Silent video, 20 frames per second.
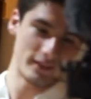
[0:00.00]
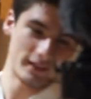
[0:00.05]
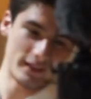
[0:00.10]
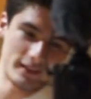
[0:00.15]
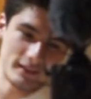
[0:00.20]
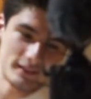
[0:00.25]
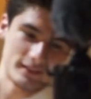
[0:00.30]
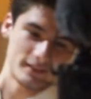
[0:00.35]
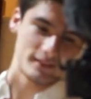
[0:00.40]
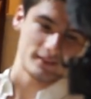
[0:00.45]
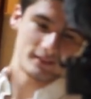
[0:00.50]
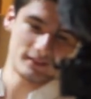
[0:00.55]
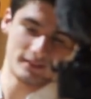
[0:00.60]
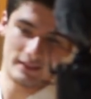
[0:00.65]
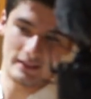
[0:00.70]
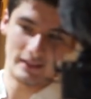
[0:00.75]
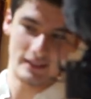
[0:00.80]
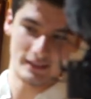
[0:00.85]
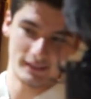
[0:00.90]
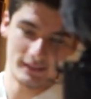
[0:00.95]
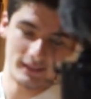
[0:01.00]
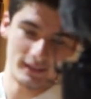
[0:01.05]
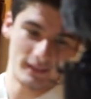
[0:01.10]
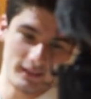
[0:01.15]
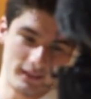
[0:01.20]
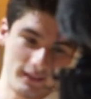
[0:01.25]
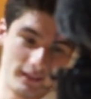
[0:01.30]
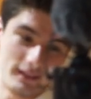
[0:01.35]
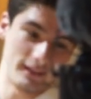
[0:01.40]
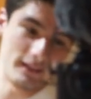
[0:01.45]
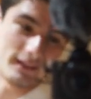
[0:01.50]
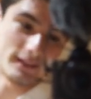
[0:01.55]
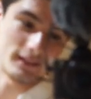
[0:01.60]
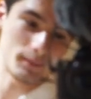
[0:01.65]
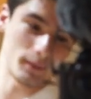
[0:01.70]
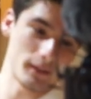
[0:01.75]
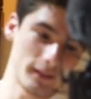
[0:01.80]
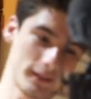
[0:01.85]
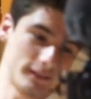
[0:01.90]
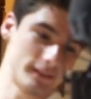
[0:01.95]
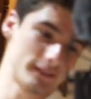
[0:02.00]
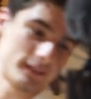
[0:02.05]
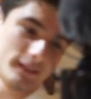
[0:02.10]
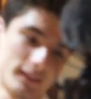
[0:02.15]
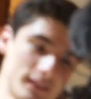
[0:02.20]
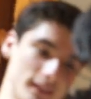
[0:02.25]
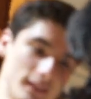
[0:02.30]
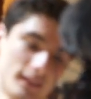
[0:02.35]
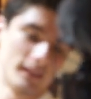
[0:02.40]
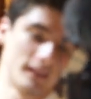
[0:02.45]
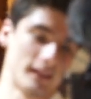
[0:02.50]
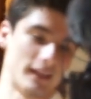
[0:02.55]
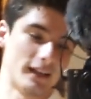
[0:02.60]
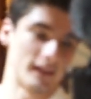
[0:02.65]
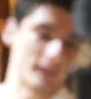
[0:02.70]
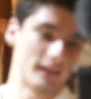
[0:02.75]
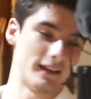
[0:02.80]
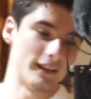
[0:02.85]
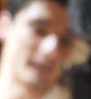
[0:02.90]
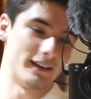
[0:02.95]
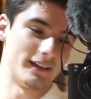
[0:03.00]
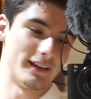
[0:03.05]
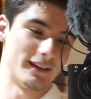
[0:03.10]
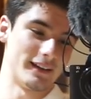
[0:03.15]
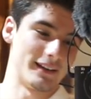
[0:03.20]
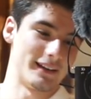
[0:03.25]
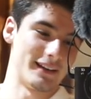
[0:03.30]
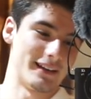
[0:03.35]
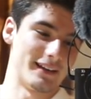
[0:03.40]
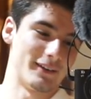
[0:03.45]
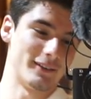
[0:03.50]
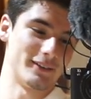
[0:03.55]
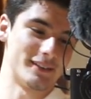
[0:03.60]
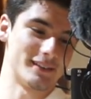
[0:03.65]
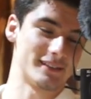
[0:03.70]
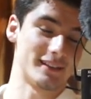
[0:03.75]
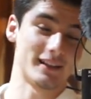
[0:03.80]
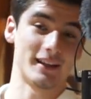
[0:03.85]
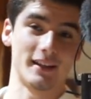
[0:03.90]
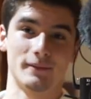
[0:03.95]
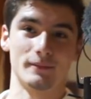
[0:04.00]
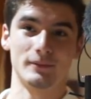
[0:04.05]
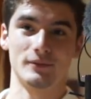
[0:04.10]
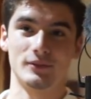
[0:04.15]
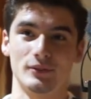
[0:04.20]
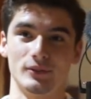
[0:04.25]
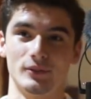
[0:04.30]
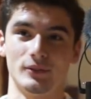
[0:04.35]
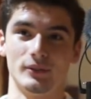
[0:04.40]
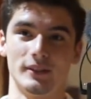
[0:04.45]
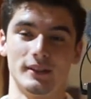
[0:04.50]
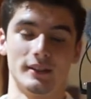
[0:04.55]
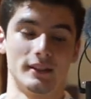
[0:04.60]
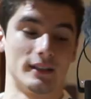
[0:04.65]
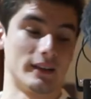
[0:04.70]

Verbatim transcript: it, guys. Last day in this place, and now it's time to